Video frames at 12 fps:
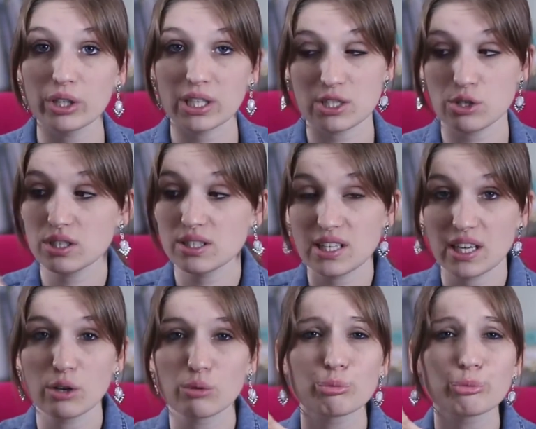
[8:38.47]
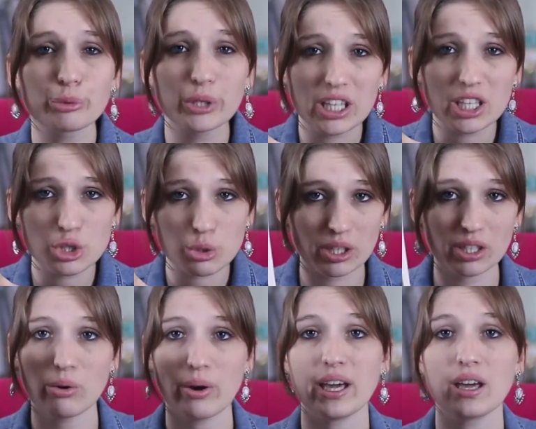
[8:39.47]
As you can see, really short
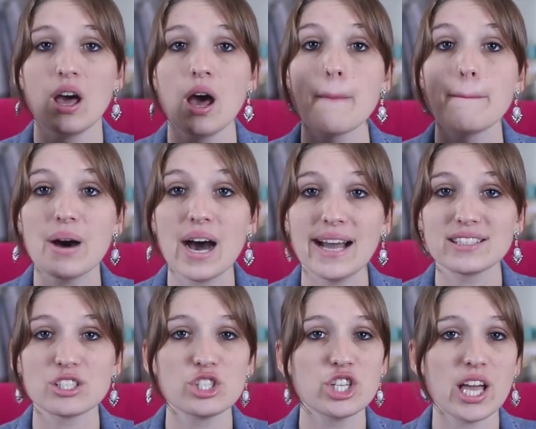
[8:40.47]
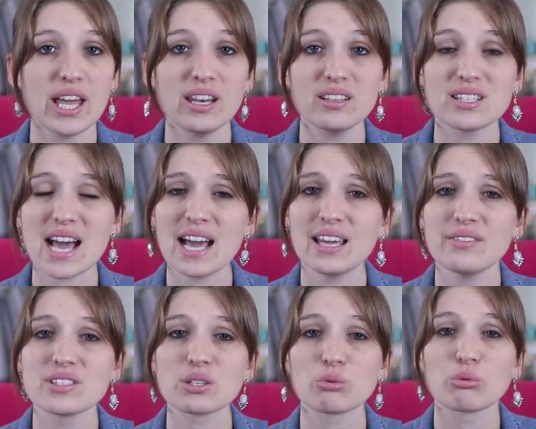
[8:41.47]
and quick, but Jen
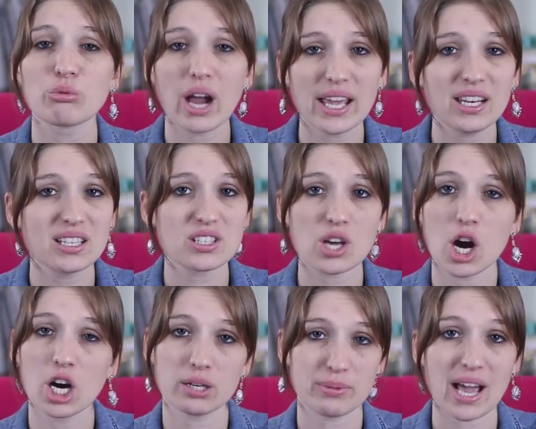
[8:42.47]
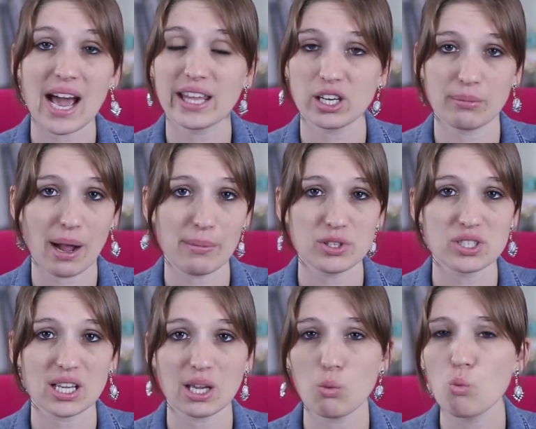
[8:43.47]
dives right into the heart behind our Bible
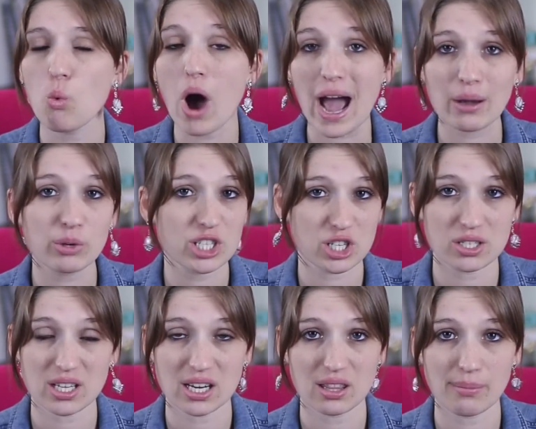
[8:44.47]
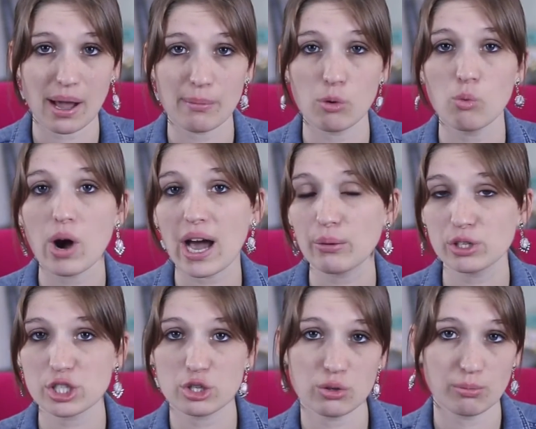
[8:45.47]
study, why we should study the Bible, why we
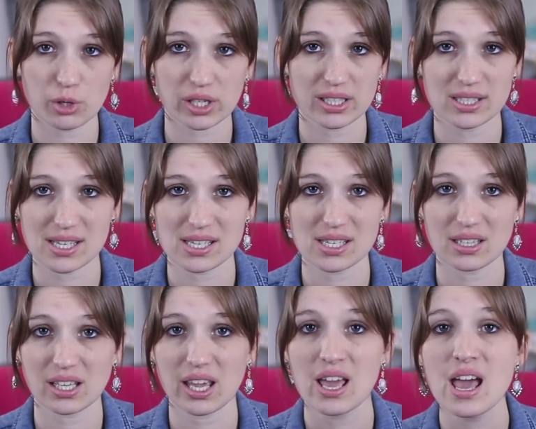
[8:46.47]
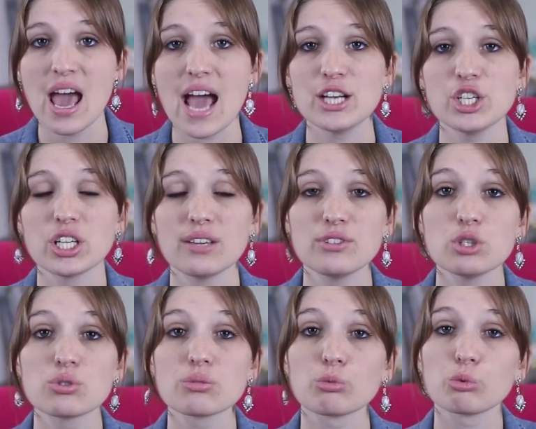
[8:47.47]
should do it more consistently, and she gives
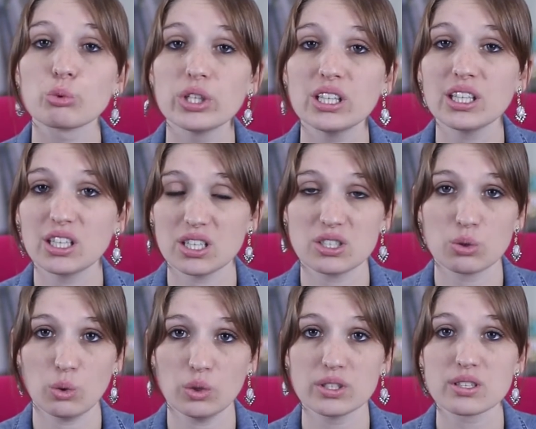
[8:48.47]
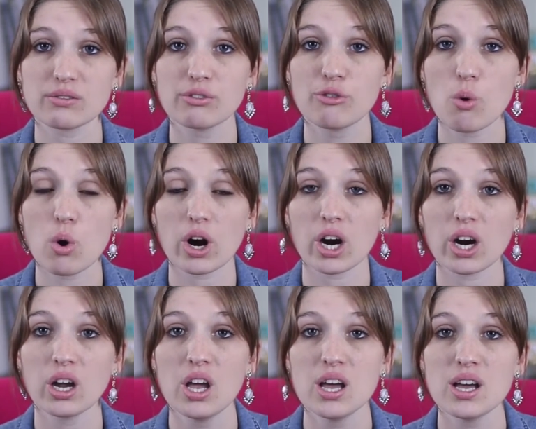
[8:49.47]
you some really good tools for